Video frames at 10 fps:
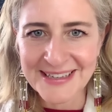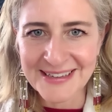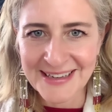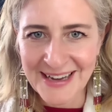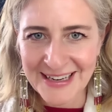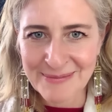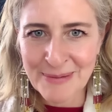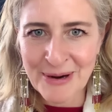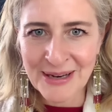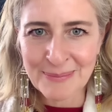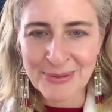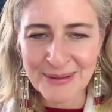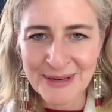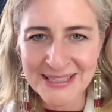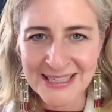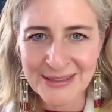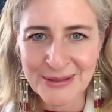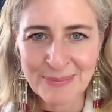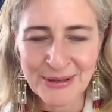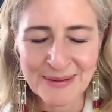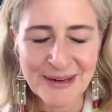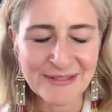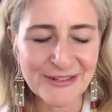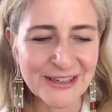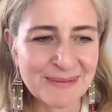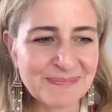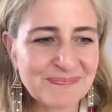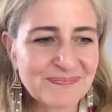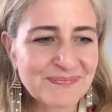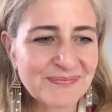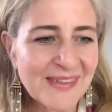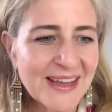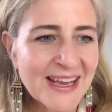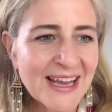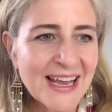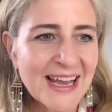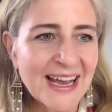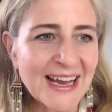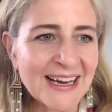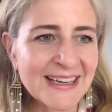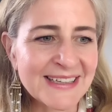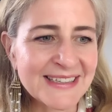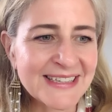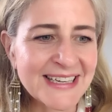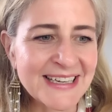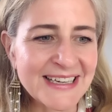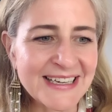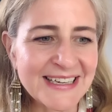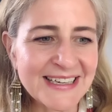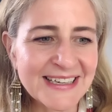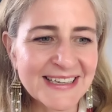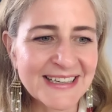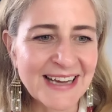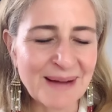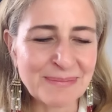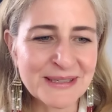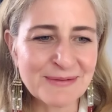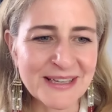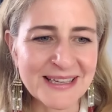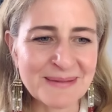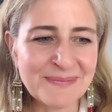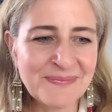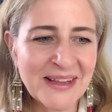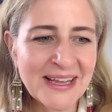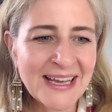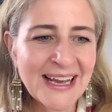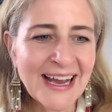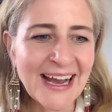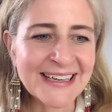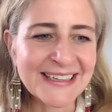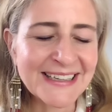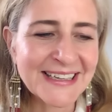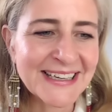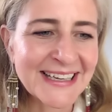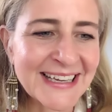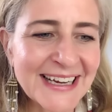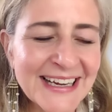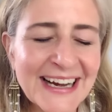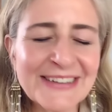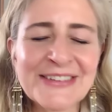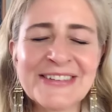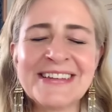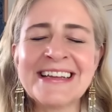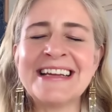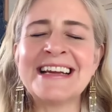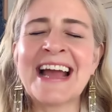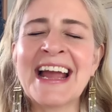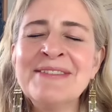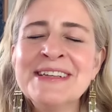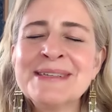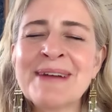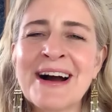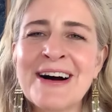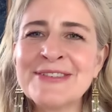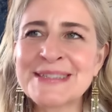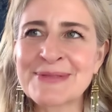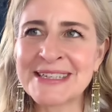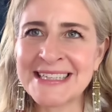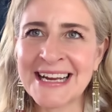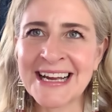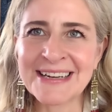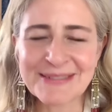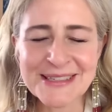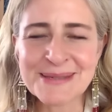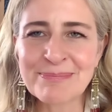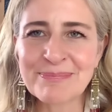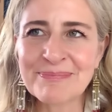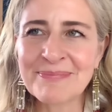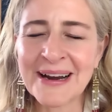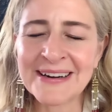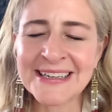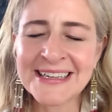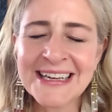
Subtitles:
gave him a bottle of bergamot, diluted bergamot, for him, and he kept it with him. And he came into my office one day with his parent,